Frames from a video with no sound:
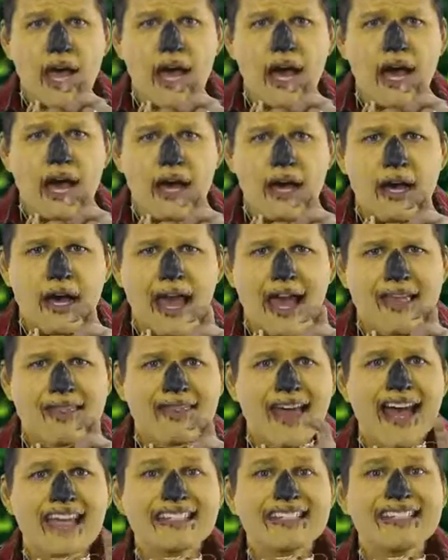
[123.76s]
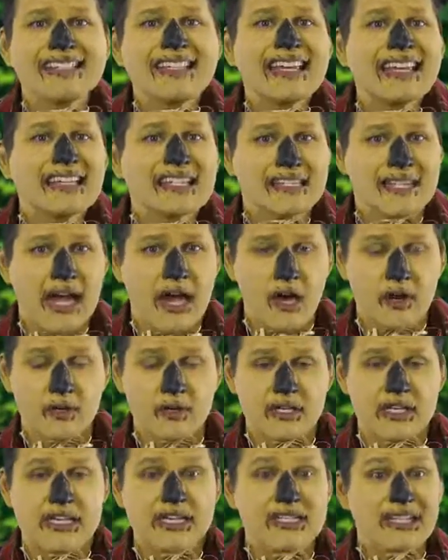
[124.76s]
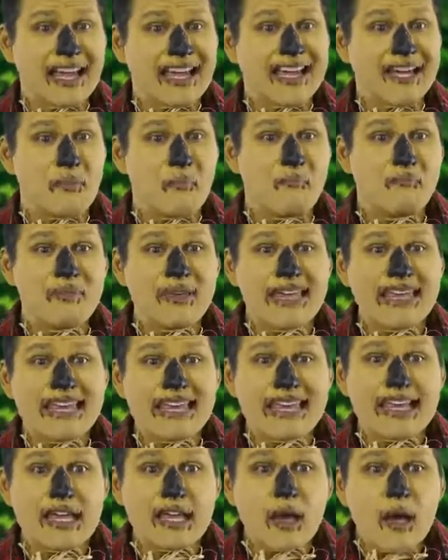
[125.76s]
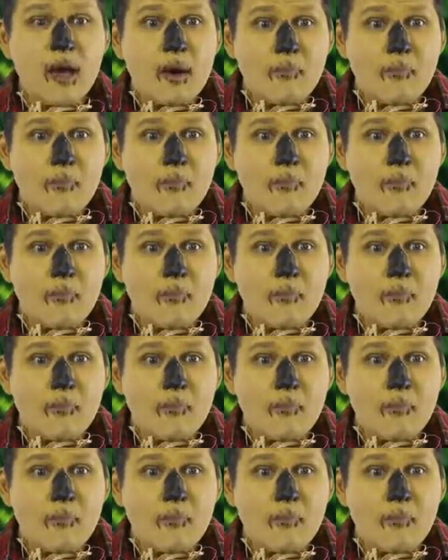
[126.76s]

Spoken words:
and that Z sound is like a B